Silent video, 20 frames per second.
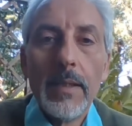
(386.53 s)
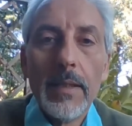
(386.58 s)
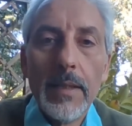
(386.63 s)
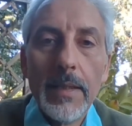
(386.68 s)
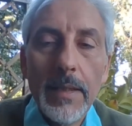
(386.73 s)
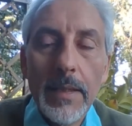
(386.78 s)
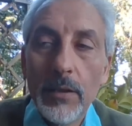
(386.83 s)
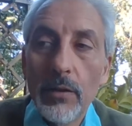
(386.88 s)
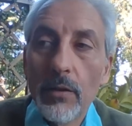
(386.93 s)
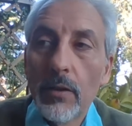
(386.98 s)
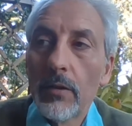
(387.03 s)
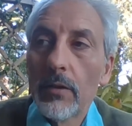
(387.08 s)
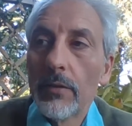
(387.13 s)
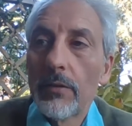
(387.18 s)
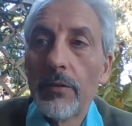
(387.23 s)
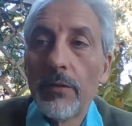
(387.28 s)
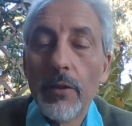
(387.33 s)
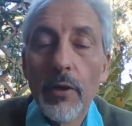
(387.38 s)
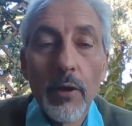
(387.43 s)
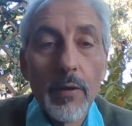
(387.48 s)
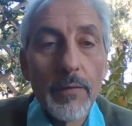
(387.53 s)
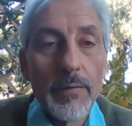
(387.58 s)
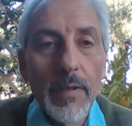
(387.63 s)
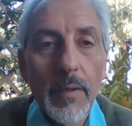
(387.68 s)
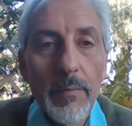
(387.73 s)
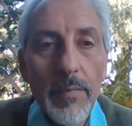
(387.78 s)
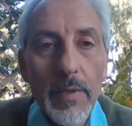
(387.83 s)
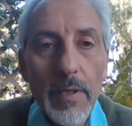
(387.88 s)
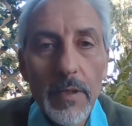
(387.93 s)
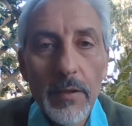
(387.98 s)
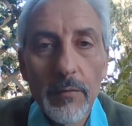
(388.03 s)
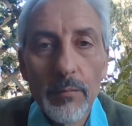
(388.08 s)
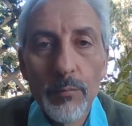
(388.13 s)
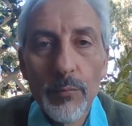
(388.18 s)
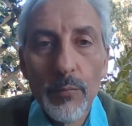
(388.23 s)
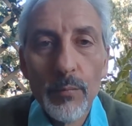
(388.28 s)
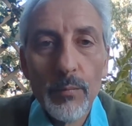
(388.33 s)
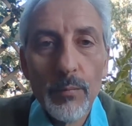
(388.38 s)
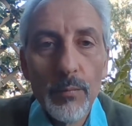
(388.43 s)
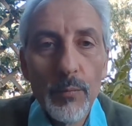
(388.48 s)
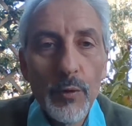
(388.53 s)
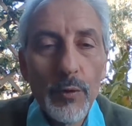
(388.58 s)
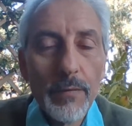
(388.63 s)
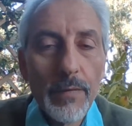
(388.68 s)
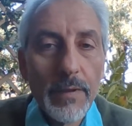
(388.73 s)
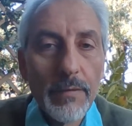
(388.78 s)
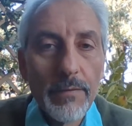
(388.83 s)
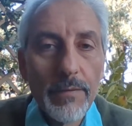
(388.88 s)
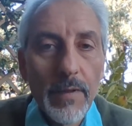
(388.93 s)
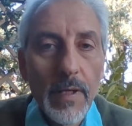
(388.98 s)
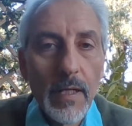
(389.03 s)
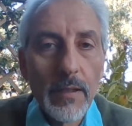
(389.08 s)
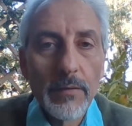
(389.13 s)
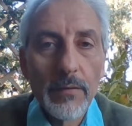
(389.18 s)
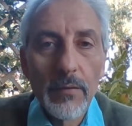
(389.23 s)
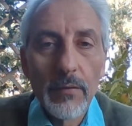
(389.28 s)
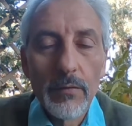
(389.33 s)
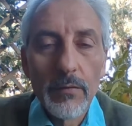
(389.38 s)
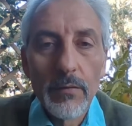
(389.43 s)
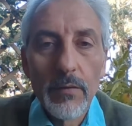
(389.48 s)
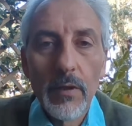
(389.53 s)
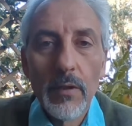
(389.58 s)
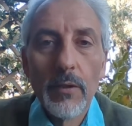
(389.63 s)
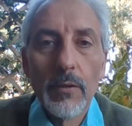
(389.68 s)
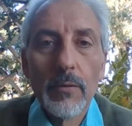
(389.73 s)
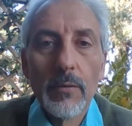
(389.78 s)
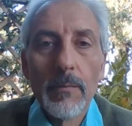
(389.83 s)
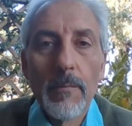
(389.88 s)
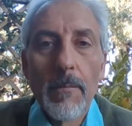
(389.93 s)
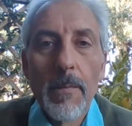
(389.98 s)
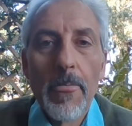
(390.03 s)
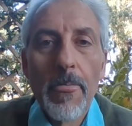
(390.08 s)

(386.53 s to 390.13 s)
In order to know if something is moving fast or slow,